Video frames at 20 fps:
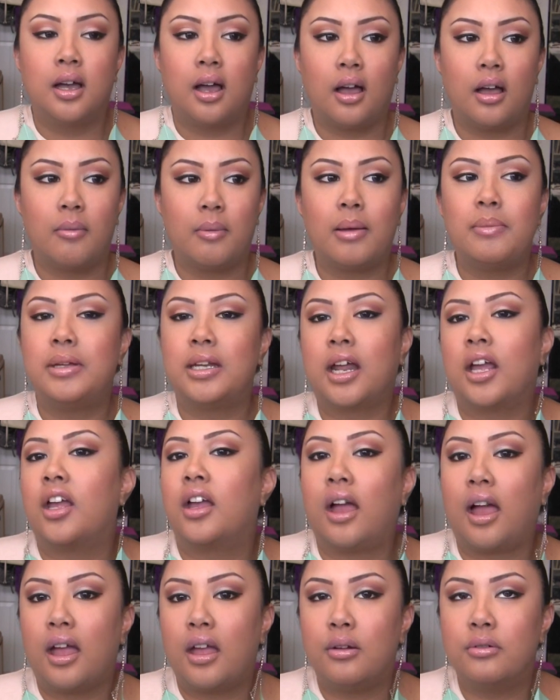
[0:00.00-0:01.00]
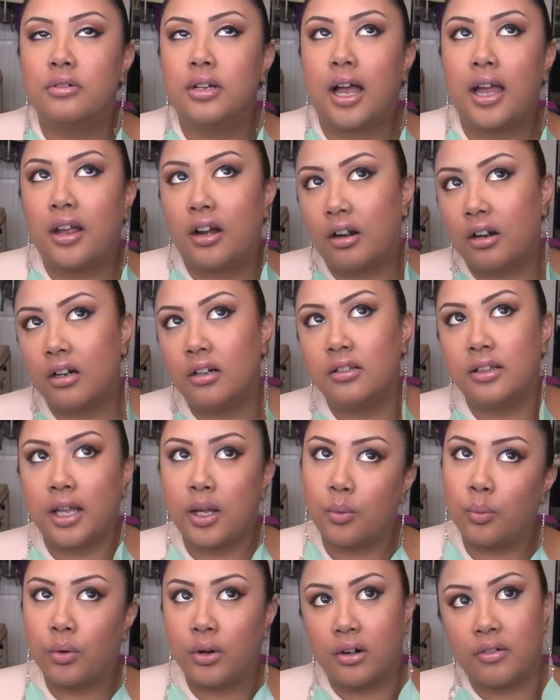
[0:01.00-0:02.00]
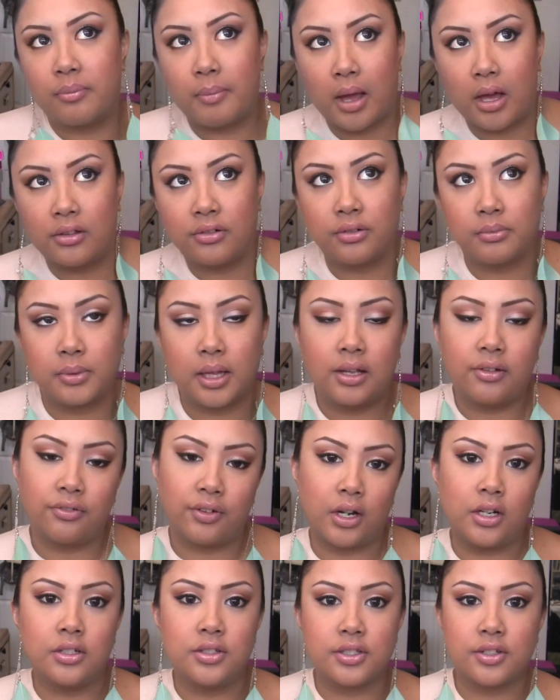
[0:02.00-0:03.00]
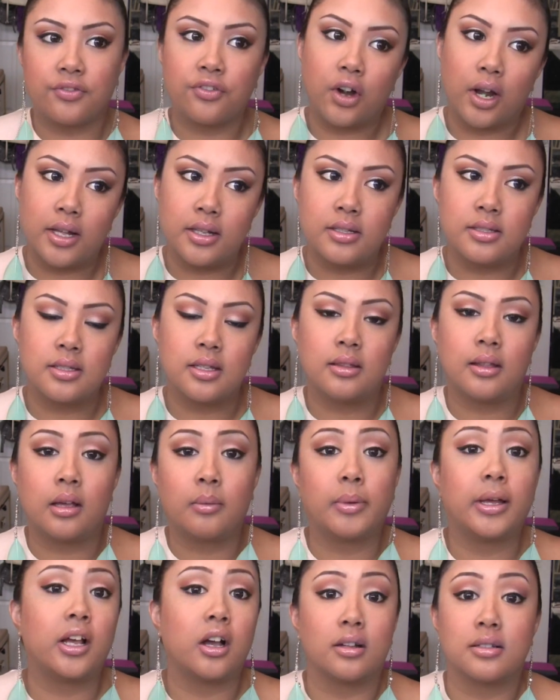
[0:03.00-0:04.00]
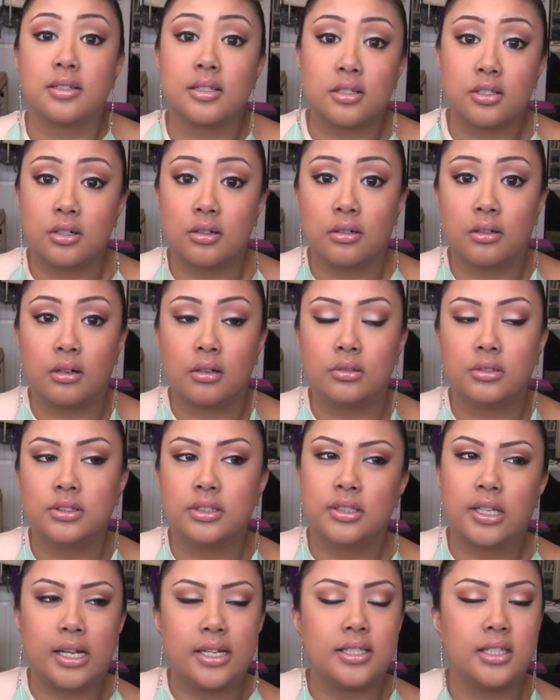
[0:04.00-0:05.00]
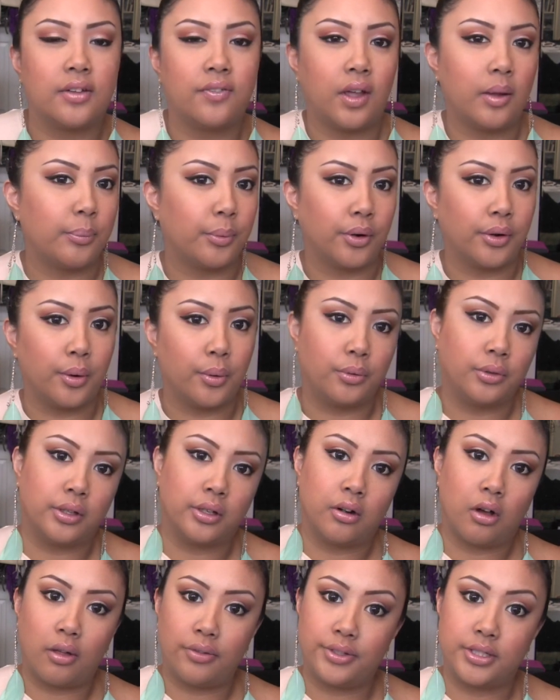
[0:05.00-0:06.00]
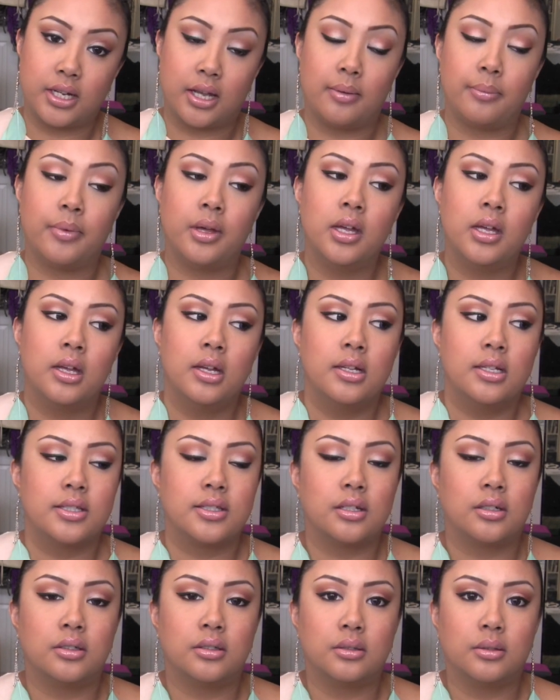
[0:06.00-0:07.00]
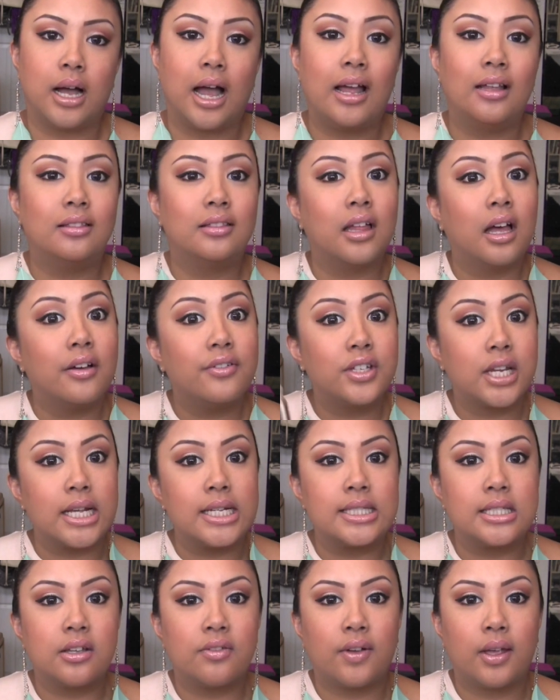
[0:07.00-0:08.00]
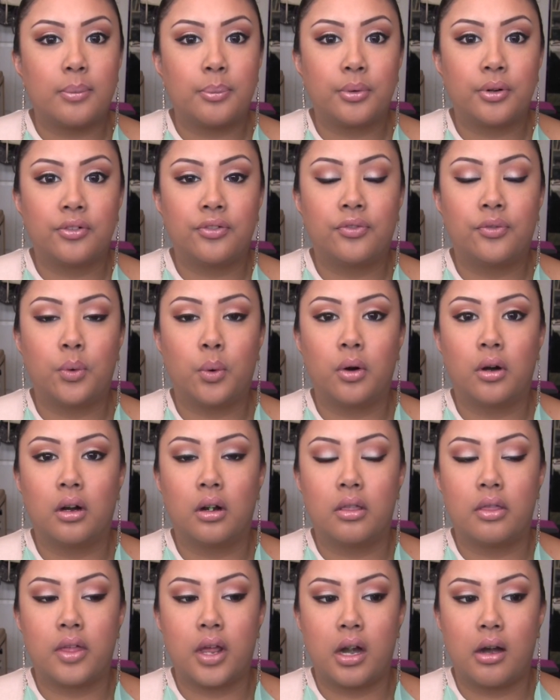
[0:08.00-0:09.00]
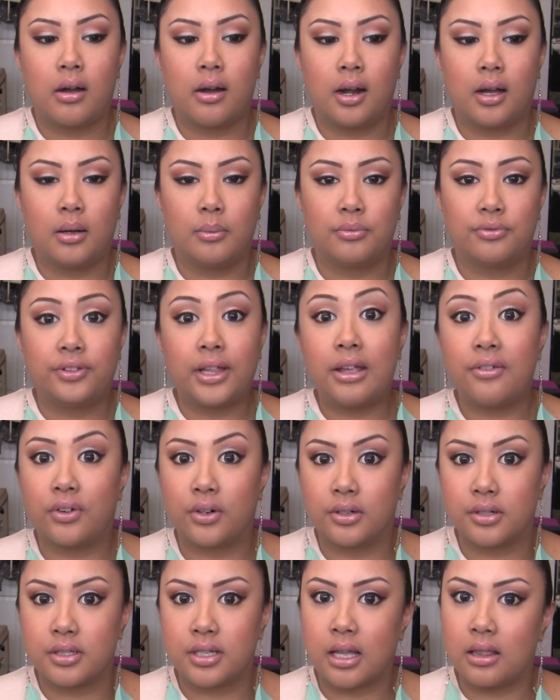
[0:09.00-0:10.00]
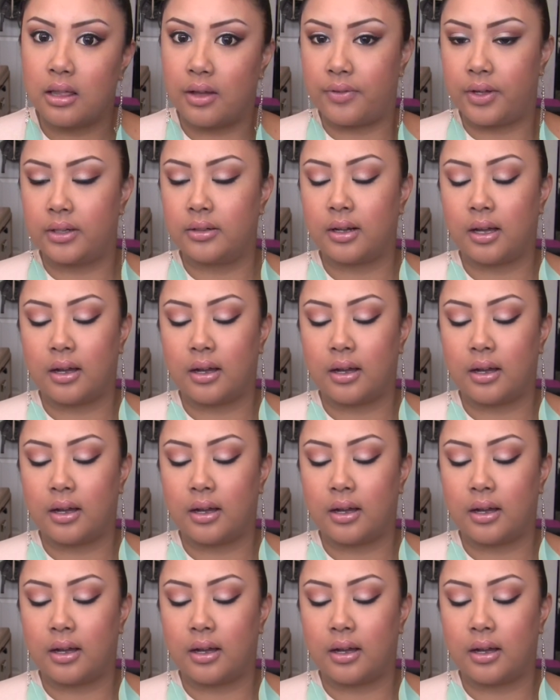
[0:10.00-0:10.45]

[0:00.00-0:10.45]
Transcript: Um, I mean, I, I I heard, like, word of mouth from, like, friends of friends, and, like, my god sister goes to Tasty Vapor in Oakland all the time. So, I love Tasty Vapor for their um, flavors. I love it.